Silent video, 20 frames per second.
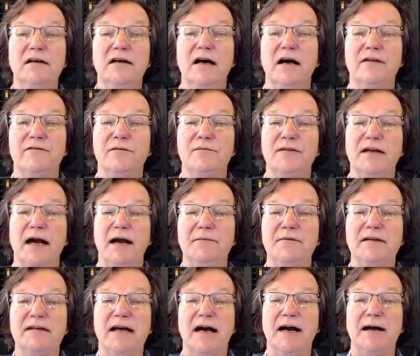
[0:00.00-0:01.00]
from
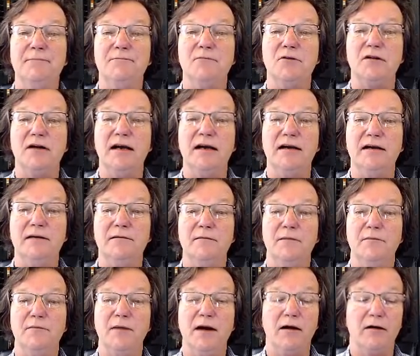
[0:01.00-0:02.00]
time to time, okay,
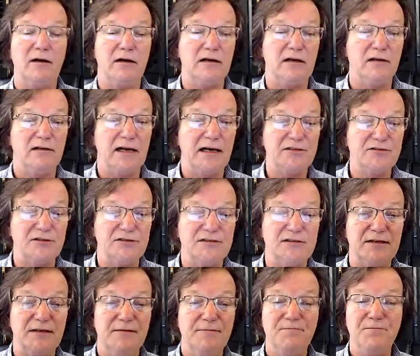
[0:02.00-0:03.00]
in American
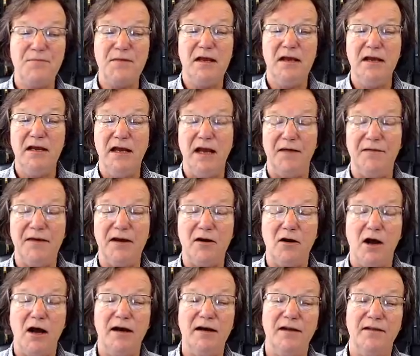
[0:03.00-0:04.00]
collections. And then
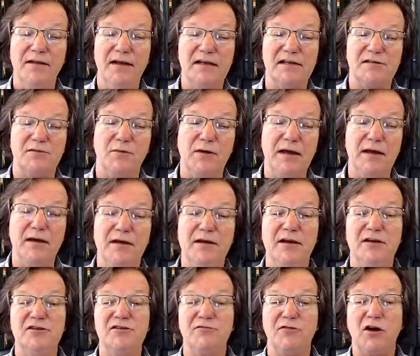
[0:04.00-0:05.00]
on to this. We,
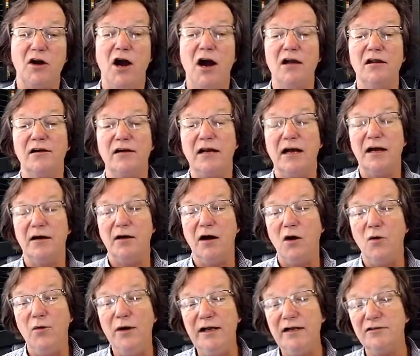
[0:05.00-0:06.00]
as you recall, a,
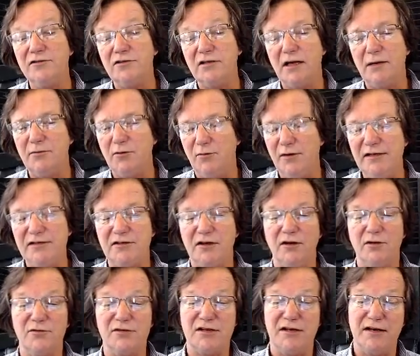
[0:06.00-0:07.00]
a week or two, a couple of weeks
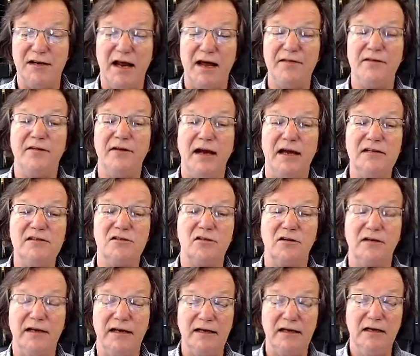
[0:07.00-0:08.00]
ago, there was another
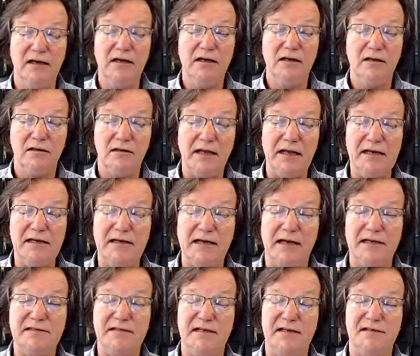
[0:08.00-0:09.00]
nice-looking late
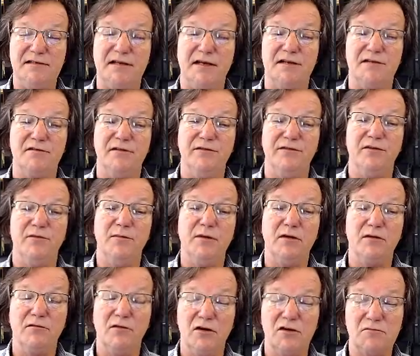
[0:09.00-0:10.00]
19th century
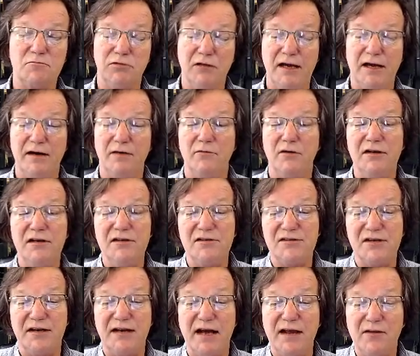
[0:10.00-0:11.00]
Famille Rose planter. Well,
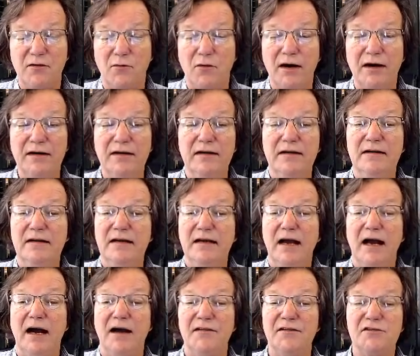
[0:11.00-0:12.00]
here's another one.
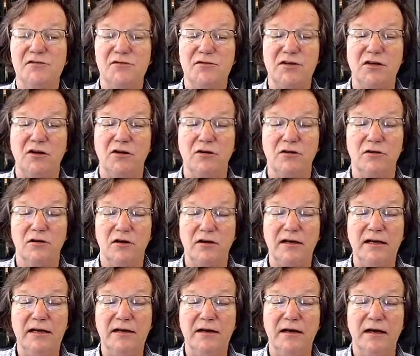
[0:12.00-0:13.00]
Uh, this was a
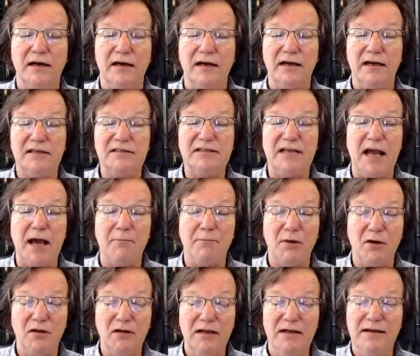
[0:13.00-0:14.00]
good-looking uh,
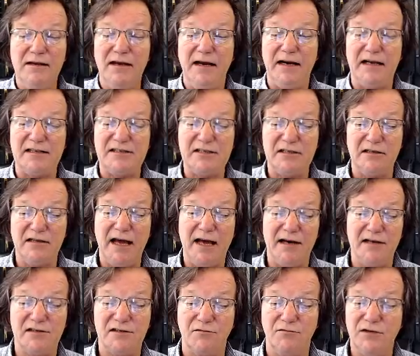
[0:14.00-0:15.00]
example, and it still
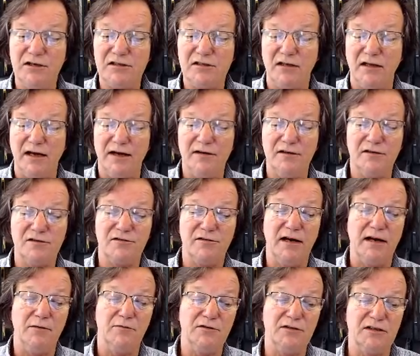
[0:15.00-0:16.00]
had its original under
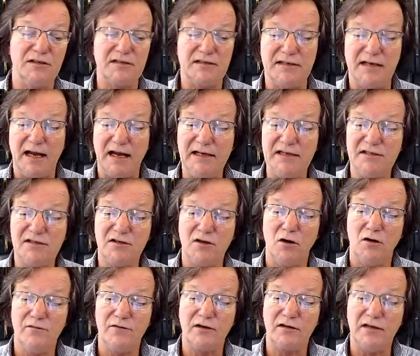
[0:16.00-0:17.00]
tray with this nice
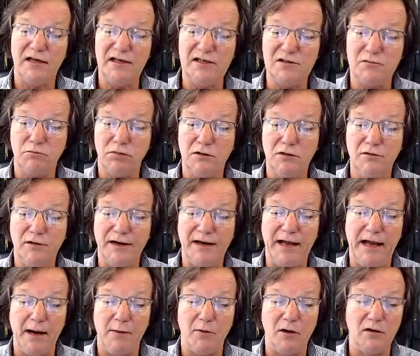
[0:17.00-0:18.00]
overglazed blue
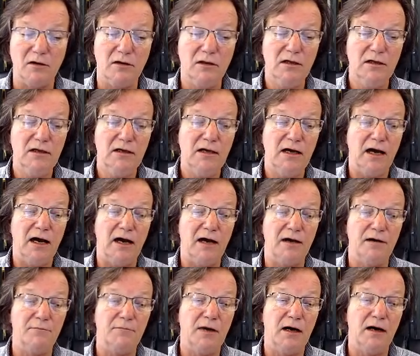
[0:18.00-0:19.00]
enamel
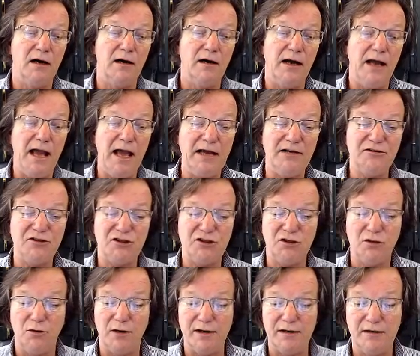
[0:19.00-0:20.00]
um, uh, edge
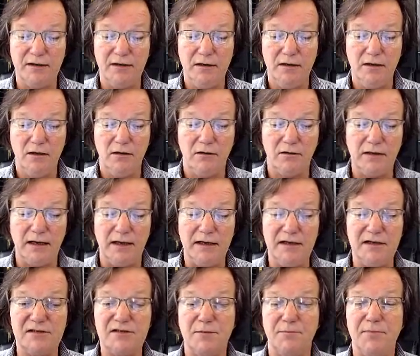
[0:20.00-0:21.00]
to it. Okay,
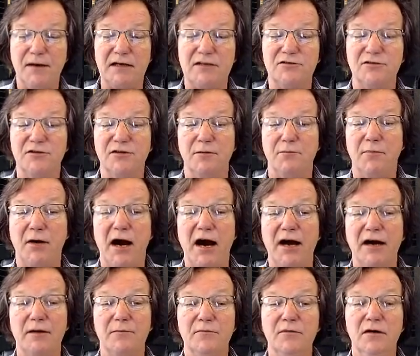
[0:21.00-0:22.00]
here's a picture of the
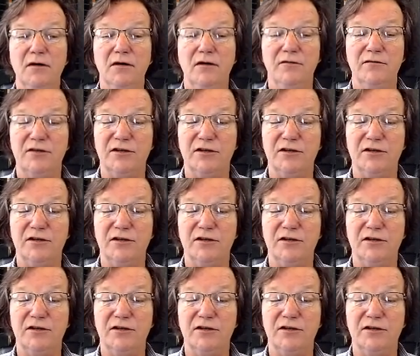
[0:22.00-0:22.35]
bottom, the